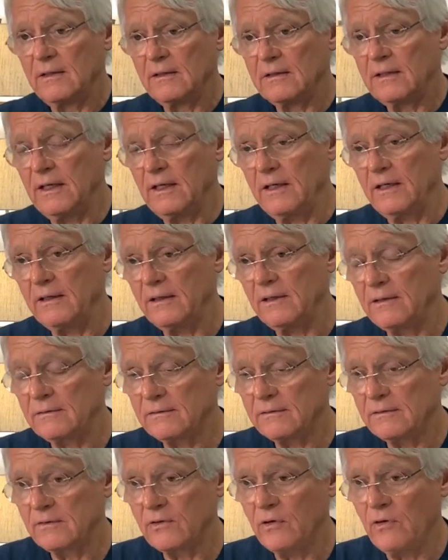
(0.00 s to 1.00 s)
can
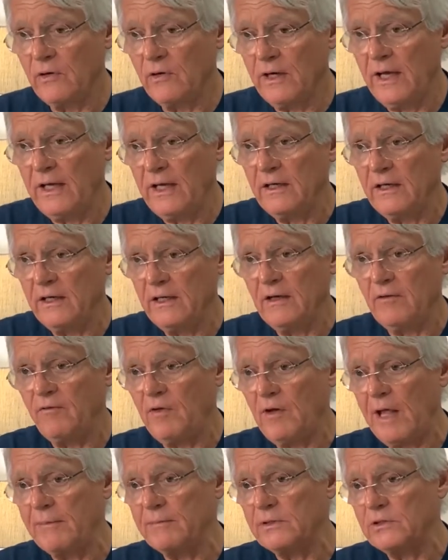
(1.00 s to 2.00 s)
create an
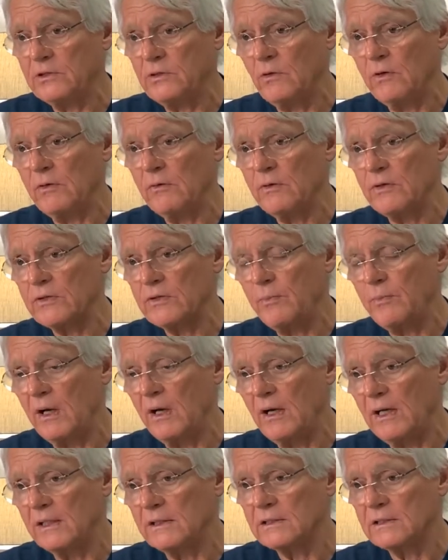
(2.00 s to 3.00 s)
inflammatory
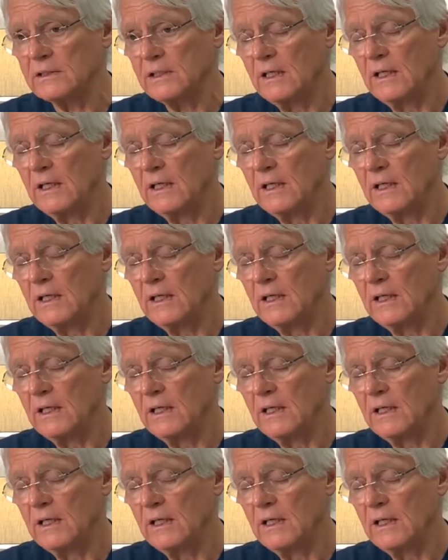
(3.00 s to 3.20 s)
response.